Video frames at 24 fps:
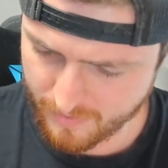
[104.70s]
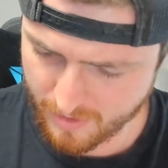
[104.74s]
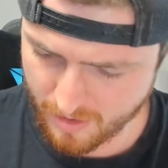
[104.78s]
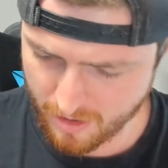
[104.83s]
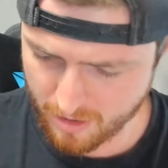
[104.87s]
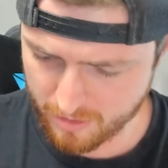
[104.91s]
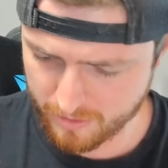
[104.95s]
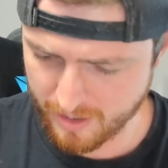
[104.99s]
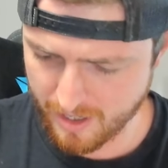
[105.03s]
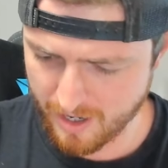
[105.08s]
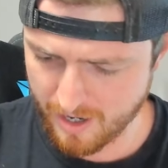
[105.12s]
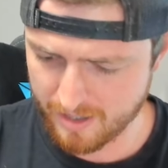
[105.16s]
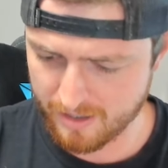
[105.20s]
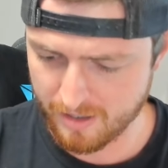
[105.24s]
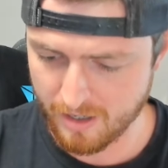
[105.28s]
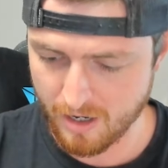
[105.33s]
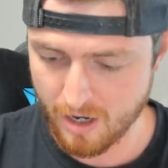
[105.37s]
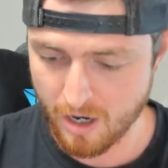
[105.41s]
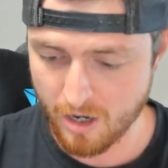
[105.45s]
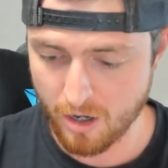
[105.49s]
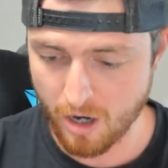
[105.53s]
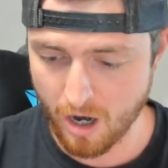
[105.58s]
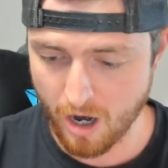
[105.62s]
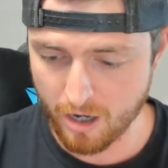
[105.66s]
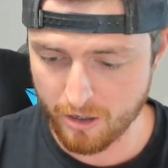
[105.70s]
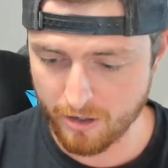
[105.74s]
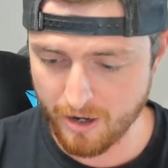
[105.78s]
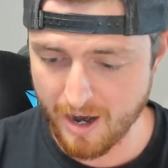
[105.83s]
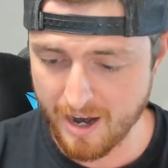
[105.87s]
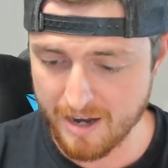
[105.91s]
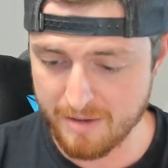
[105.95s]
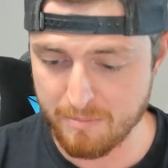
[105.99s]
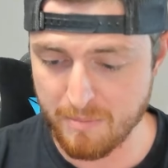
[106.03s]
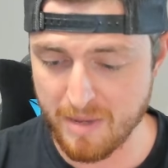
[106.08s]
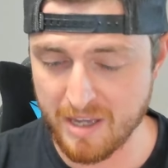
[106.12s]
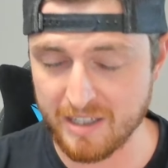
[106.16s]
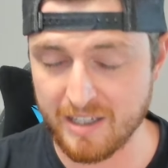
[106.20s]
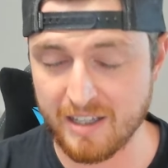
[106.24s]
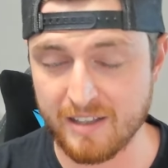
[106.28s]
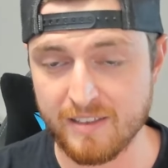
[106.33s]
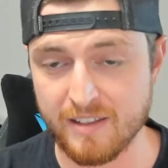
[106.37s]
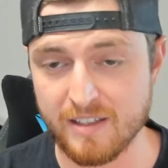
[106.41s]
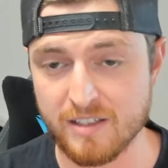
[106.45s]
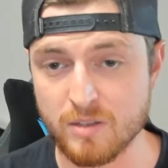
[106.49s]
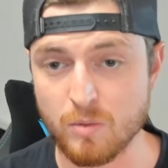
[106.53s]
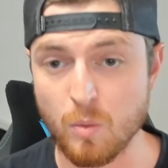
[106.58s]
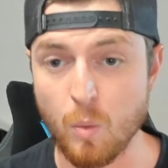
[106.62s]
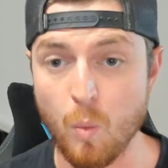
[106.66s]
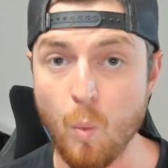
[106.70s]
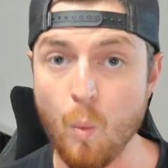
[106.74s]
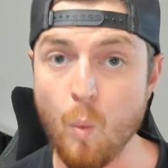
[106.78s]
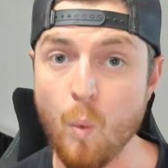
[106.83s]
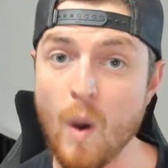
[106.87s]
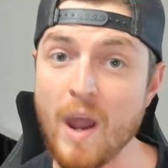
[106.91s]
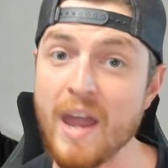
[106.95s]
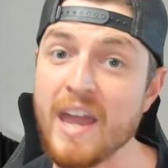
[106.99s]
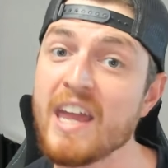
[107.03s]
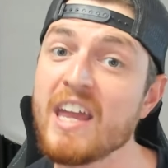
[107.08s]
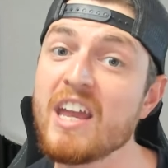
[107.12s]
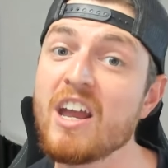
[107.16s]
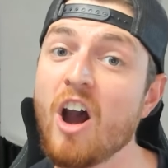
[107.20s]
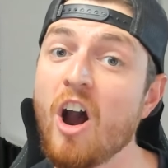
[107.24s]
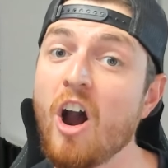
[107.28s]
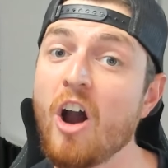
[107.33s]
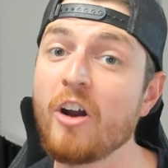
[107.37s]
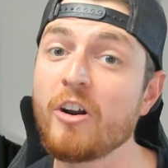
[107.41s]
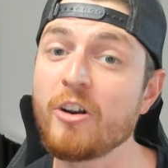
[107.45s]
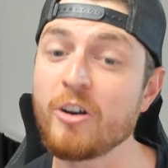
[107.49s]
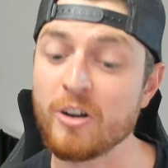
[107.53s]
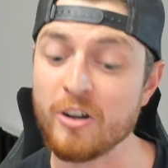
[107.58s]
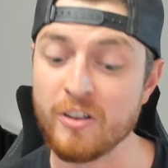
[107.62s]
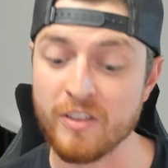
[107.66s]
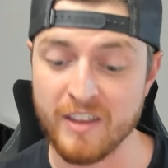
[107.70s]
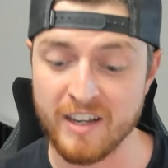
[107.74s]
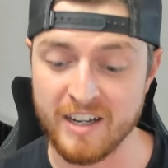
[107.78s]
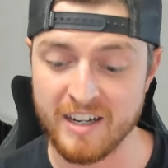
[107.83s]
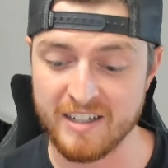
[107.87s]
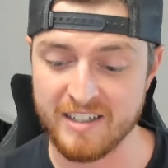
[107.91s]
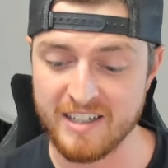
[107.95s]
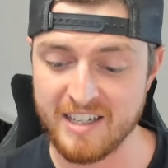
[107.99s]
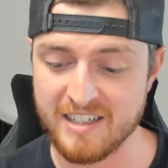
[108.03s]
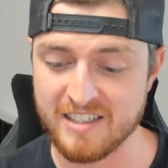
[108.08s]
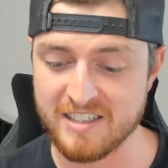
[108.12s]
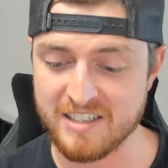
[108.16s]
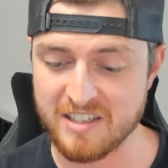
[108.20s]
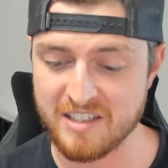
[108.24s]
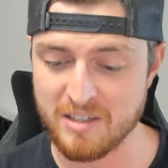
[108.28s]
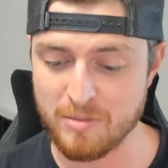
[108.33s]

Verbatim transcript: Okay. Alright, making this way harder than it needs to